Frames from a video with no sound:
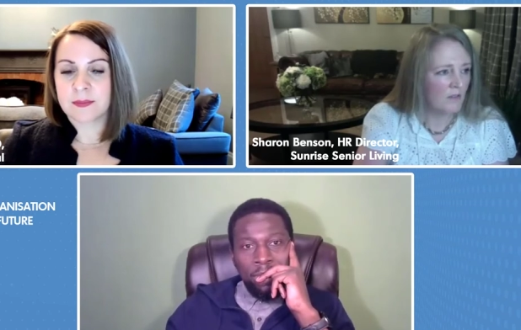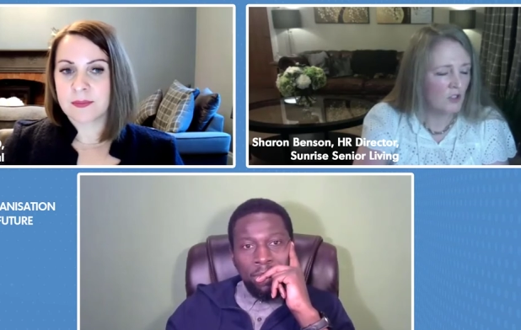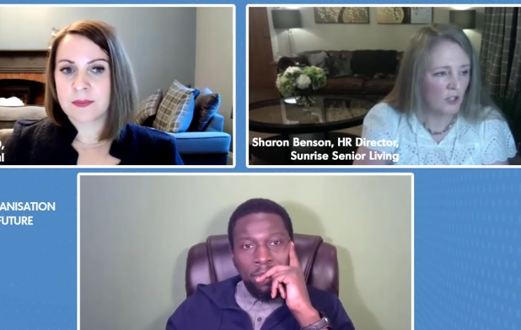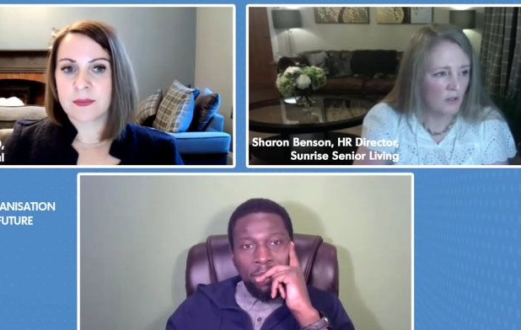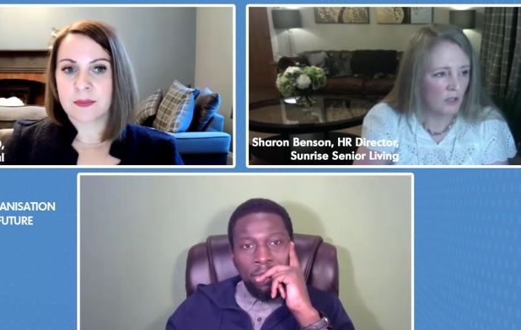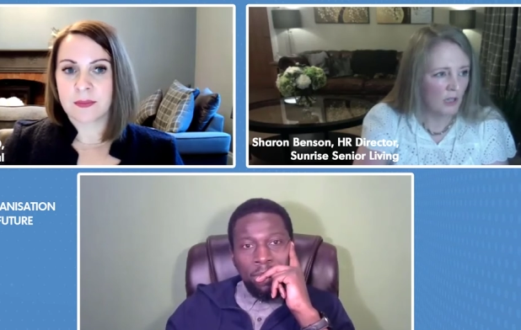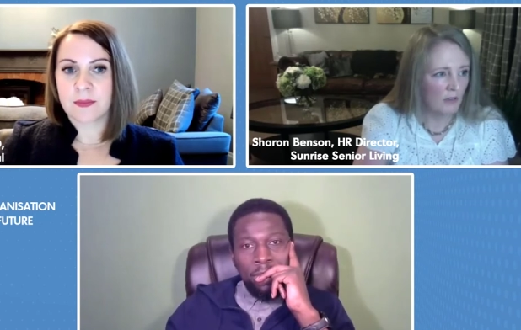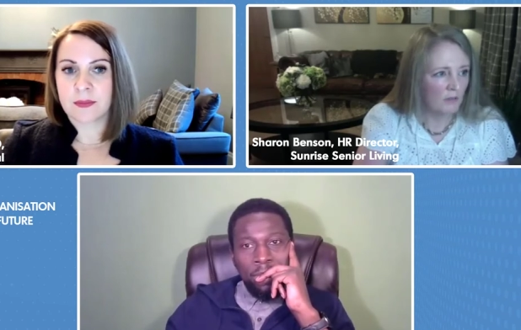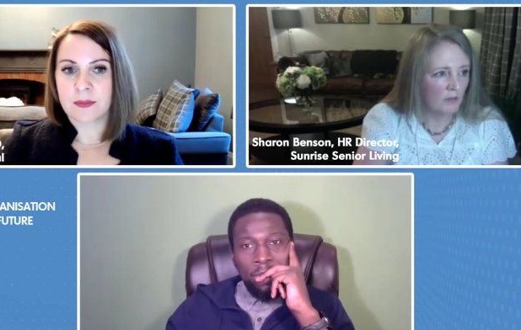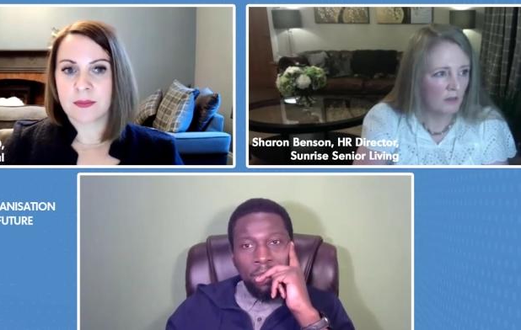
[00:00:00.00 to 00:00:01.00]

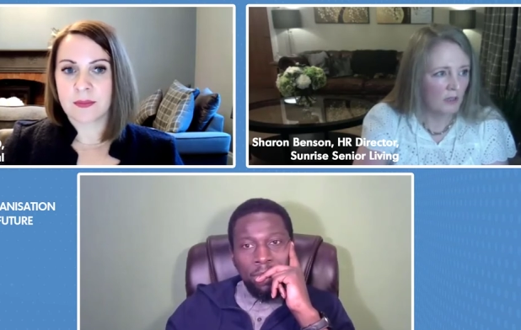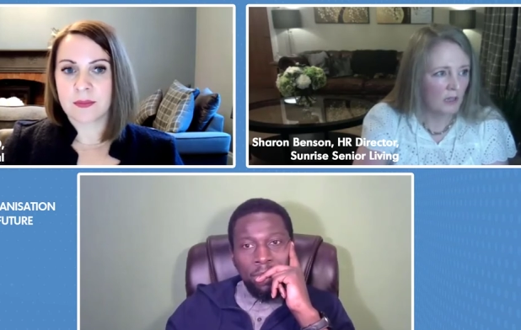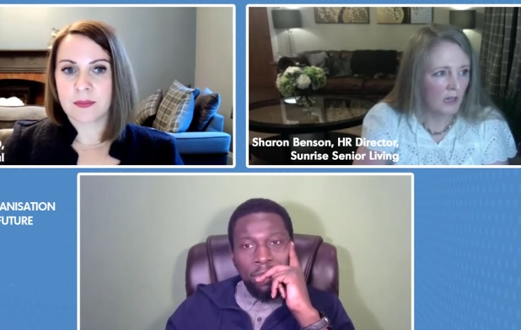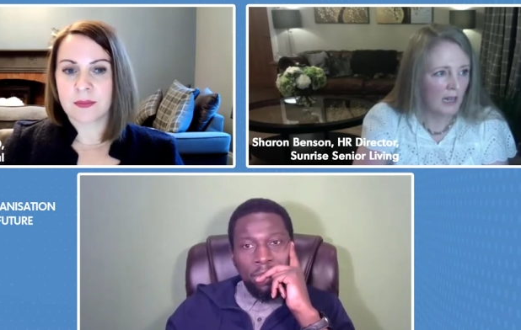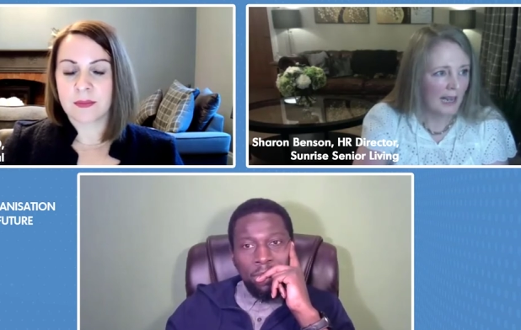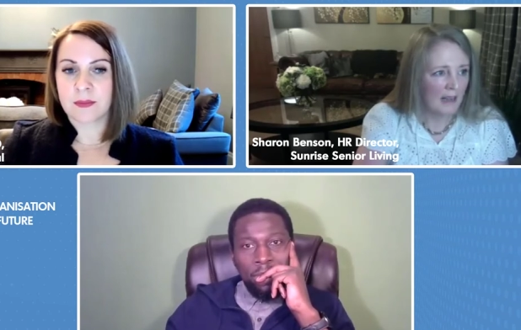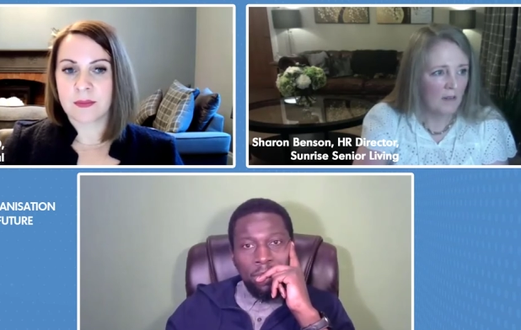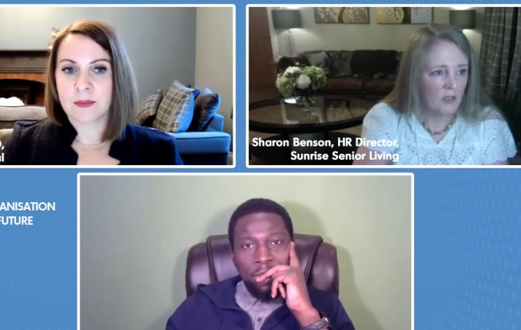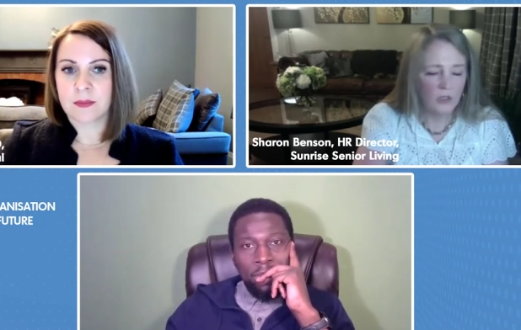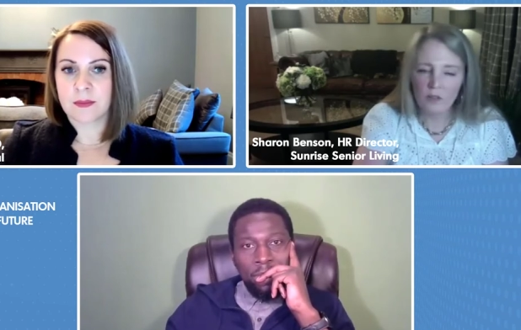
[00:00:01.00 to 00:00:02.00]
Speaker 1: studio out of
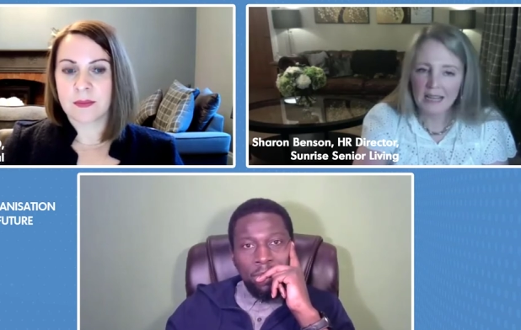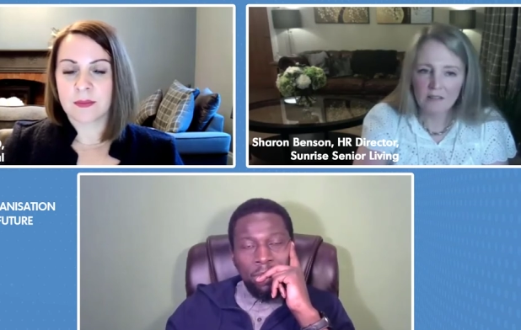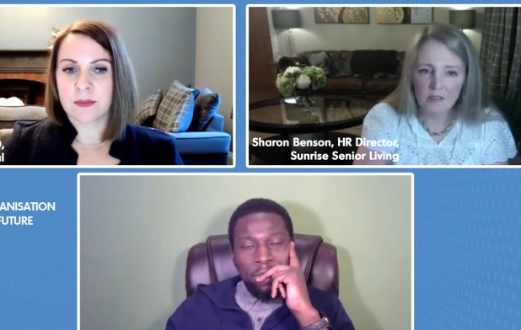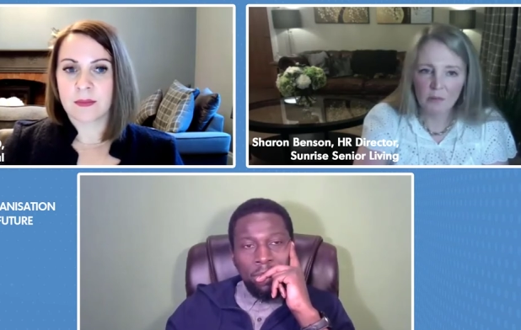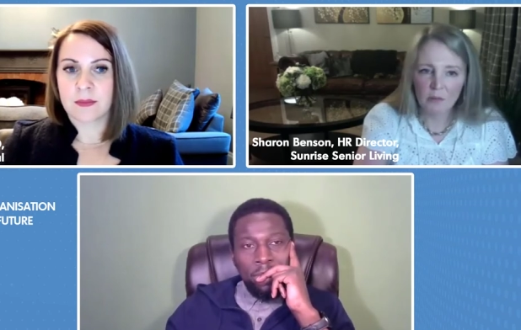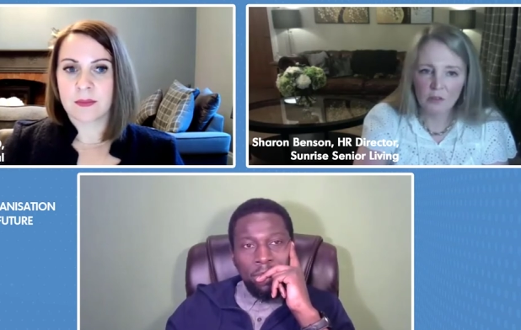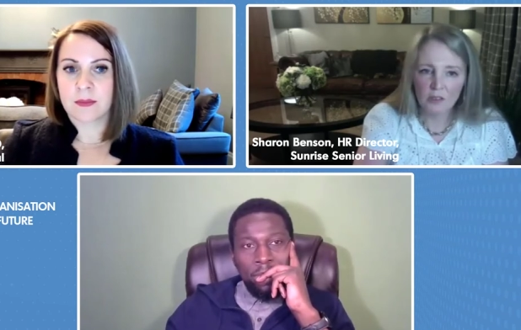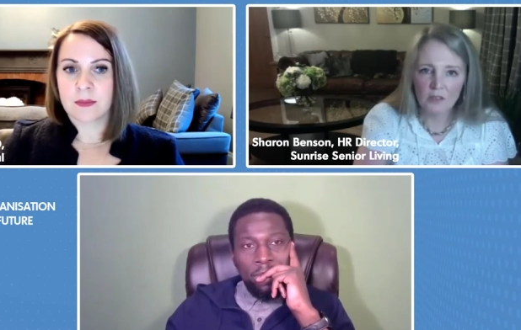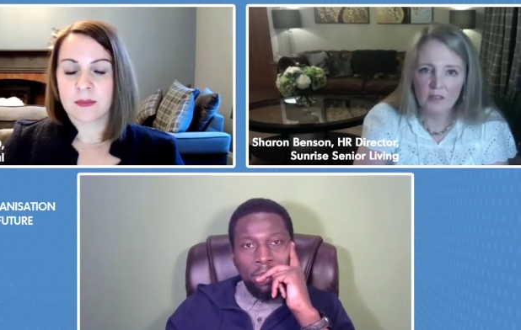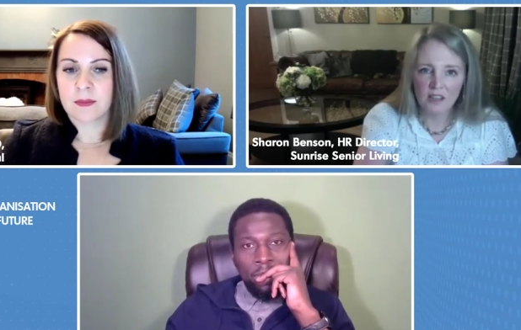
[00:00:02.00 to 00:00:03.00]
the 2000
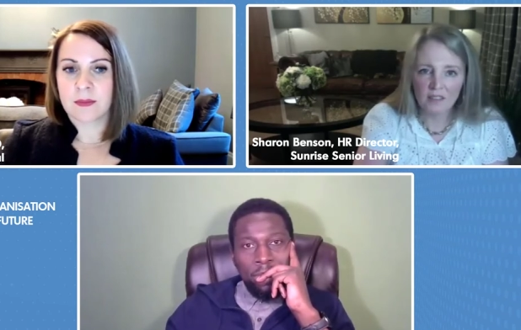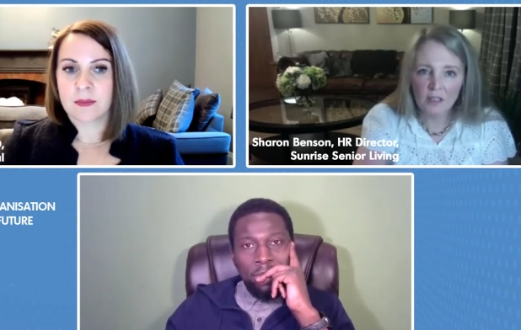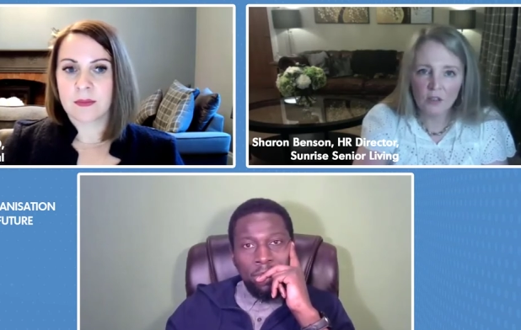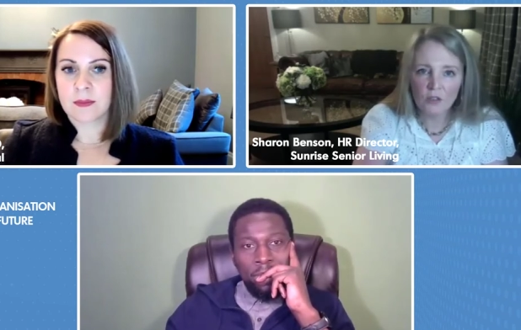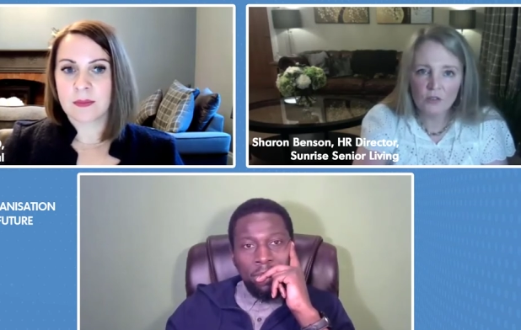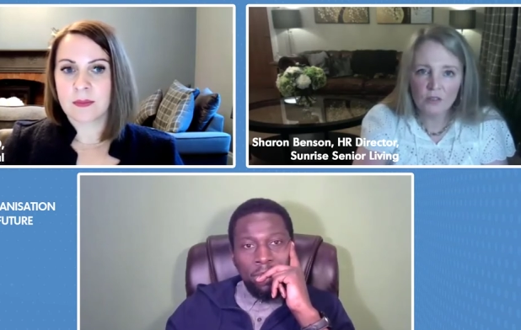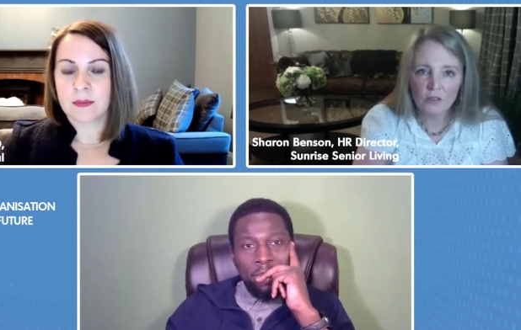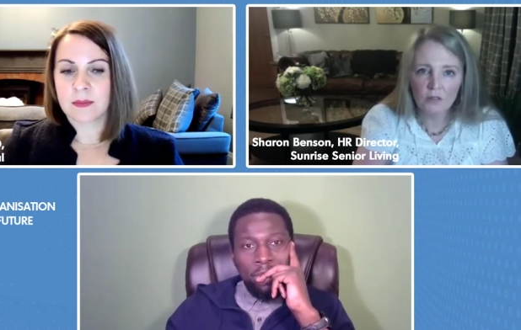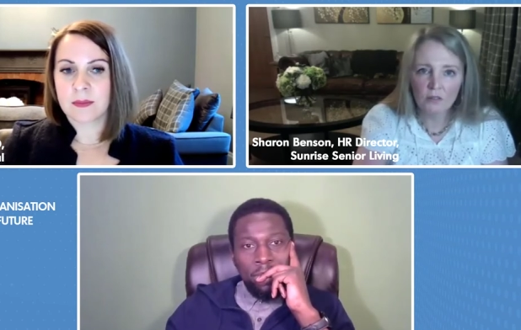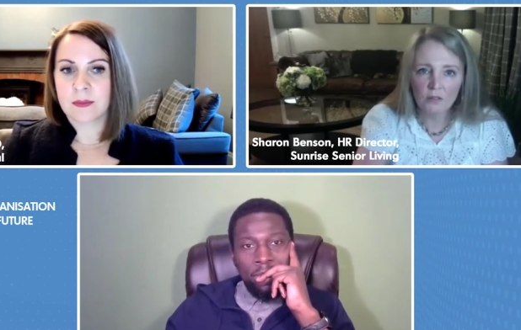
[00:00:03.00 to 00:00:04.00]
employees 700
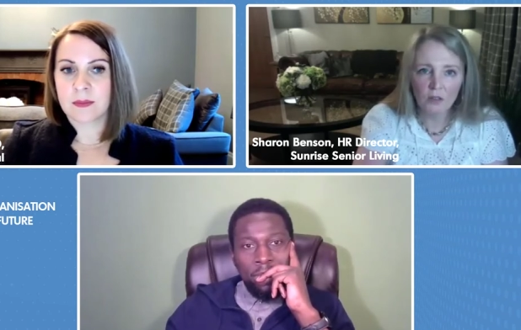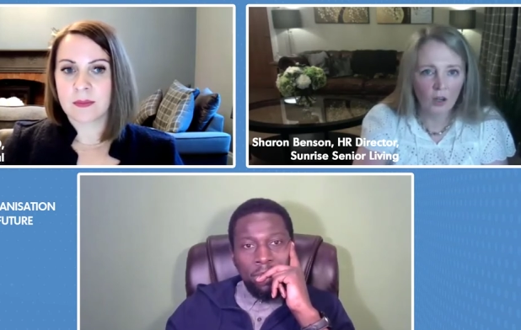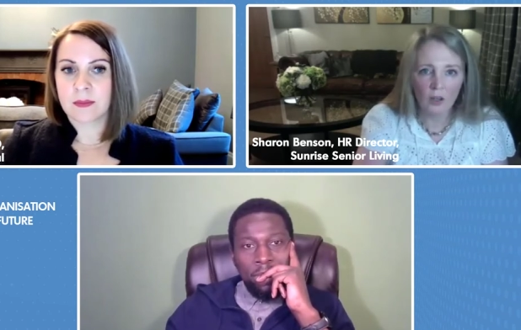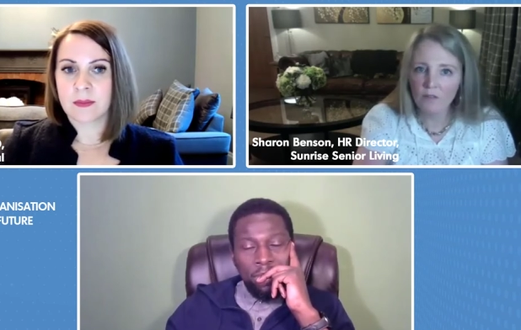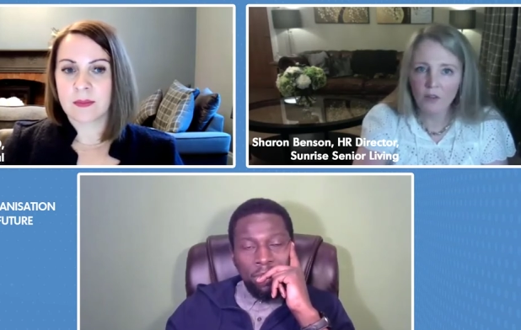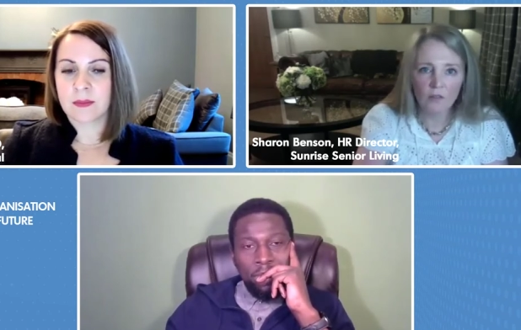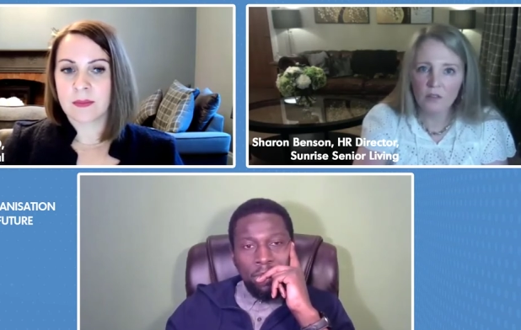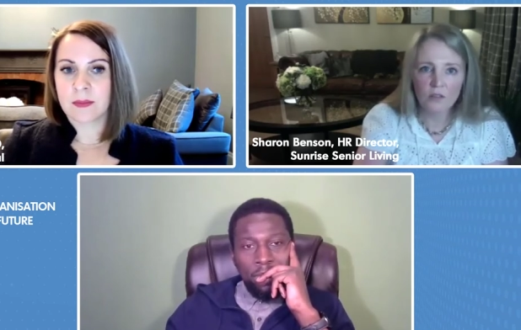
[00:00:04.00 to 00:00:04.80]
got involved in